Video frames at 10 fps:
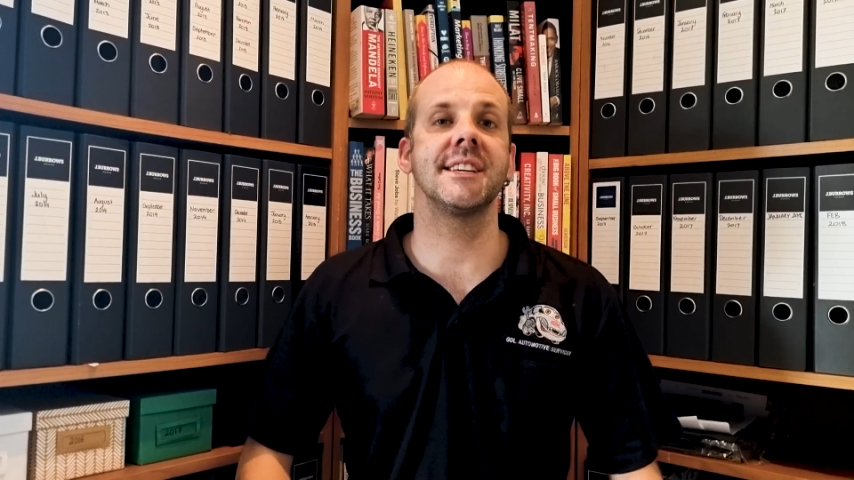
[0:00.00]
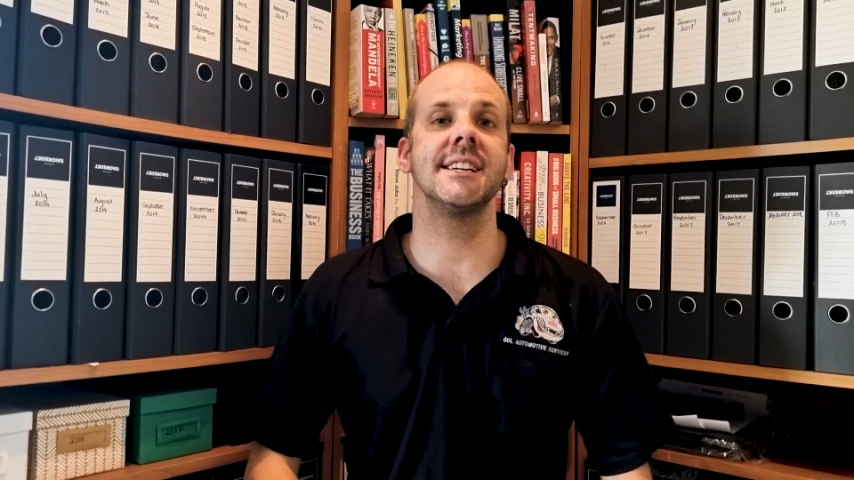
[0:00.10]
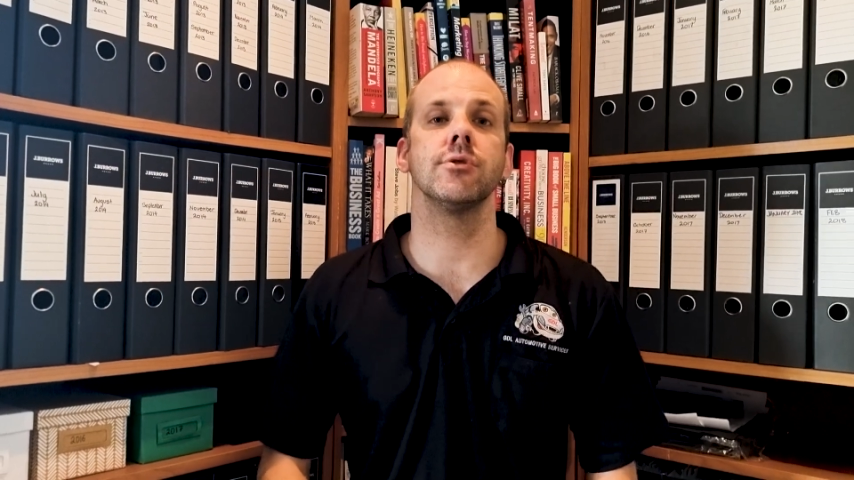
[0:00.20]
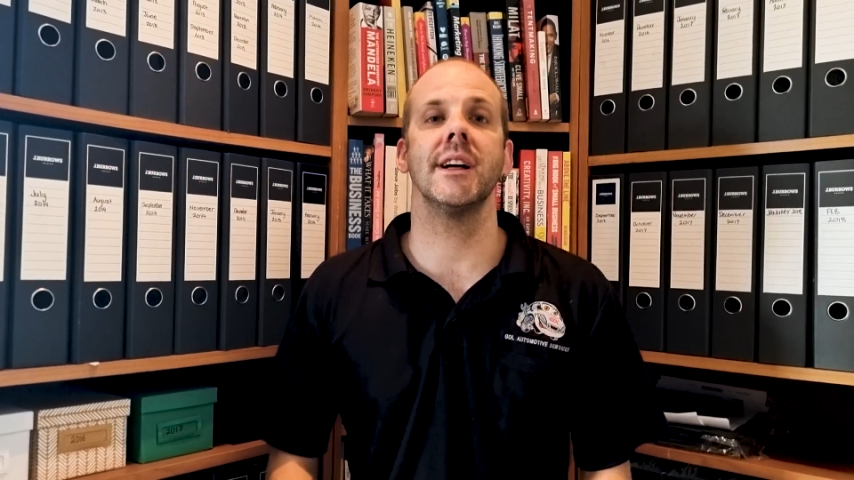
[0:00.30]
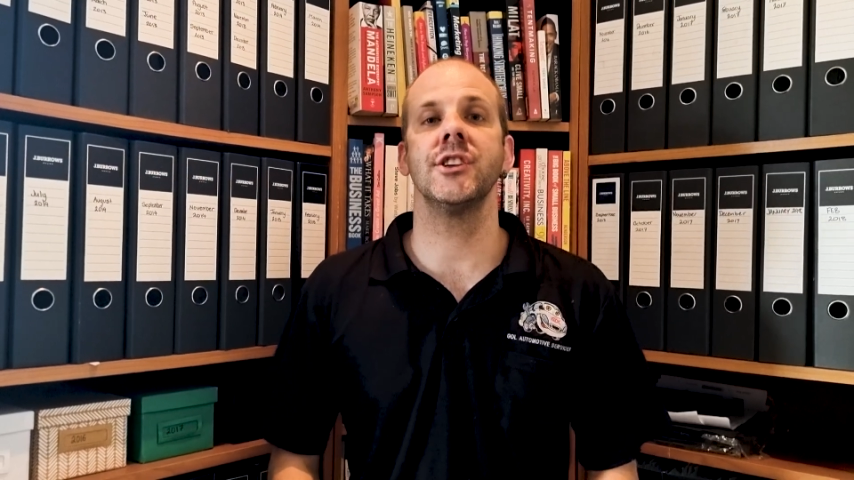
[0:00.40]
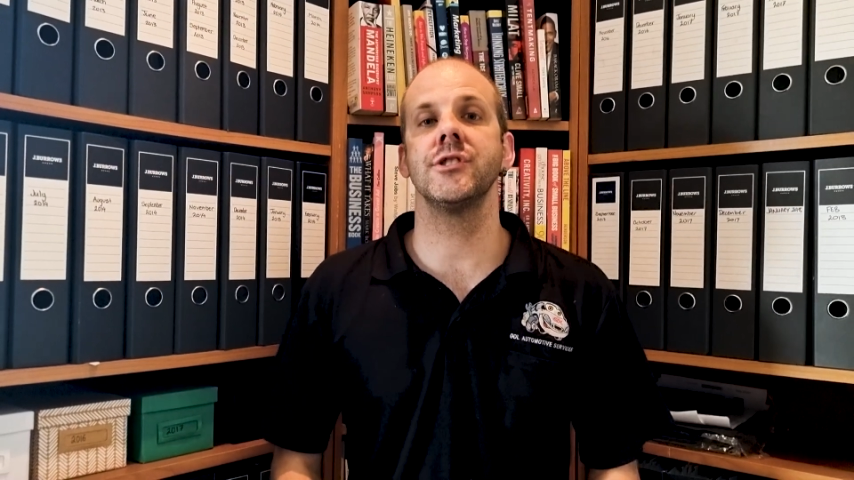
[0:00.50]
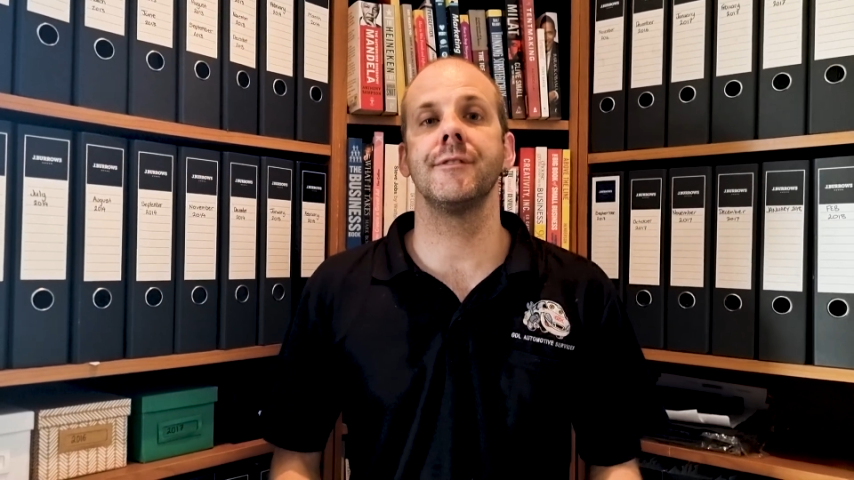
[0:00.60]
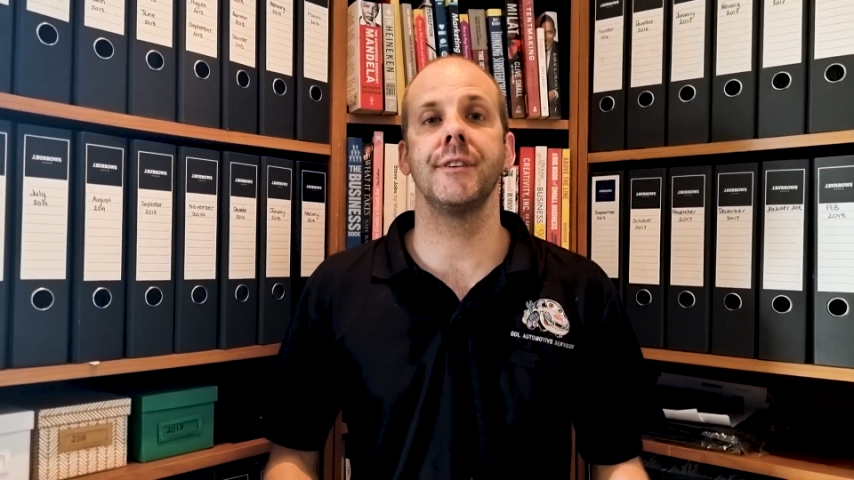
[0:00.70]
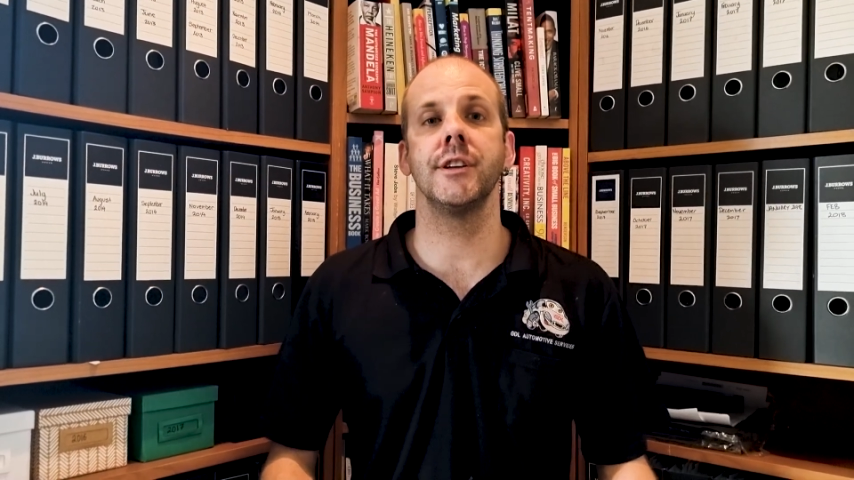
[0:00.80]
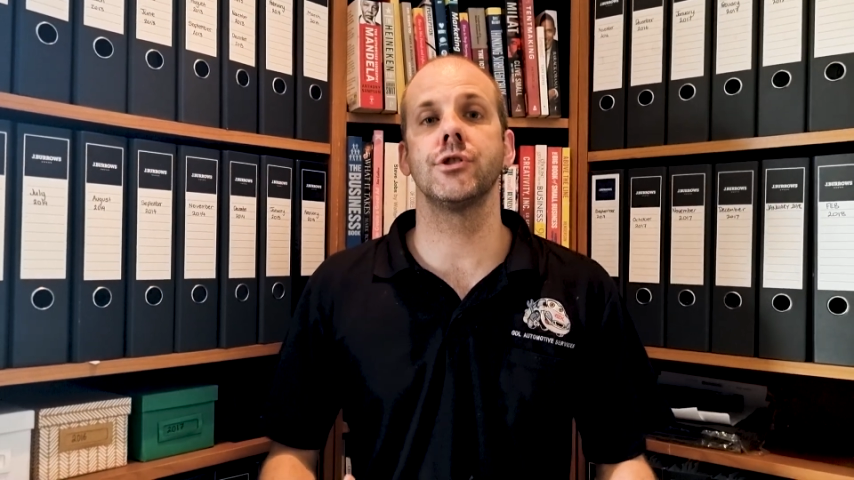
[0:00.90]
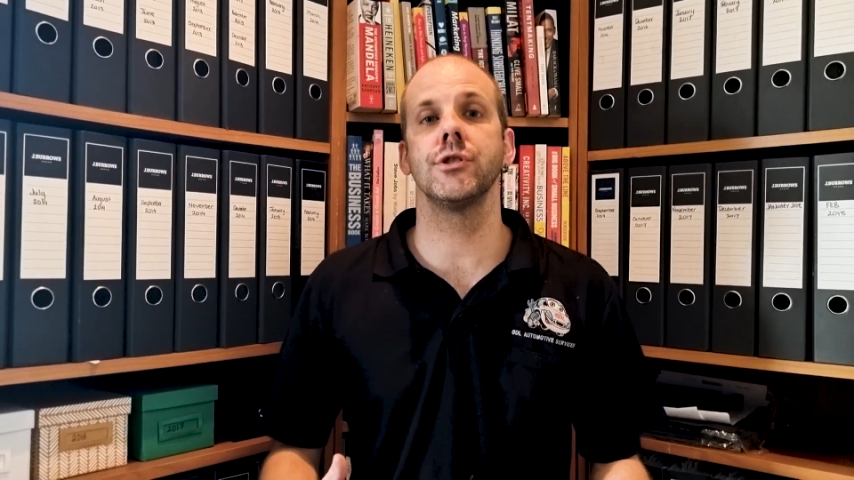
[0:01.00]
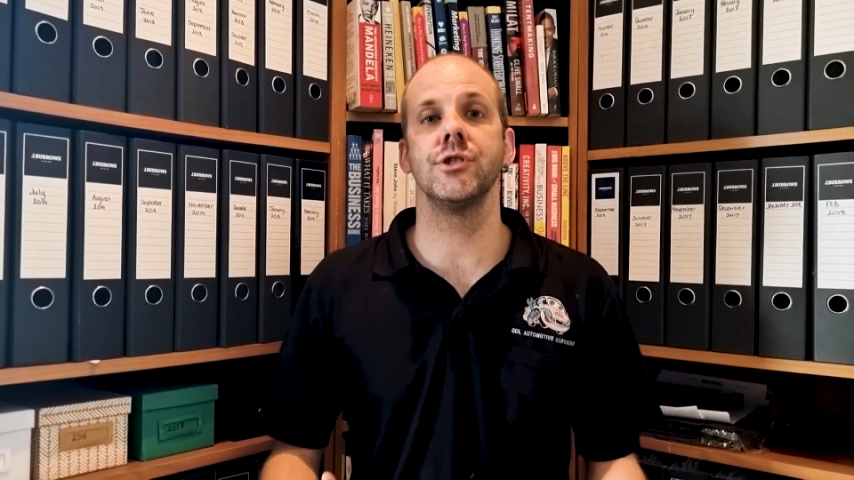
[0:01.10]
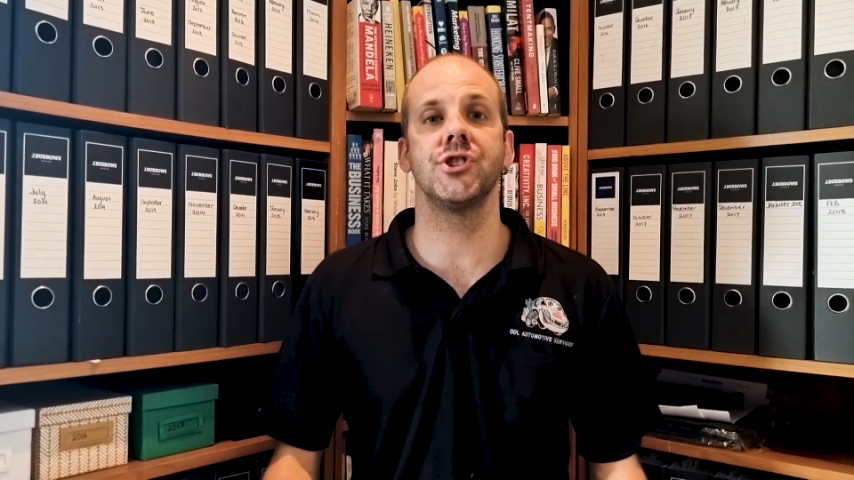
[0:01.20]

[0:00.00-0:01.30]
diesel engine fitted to the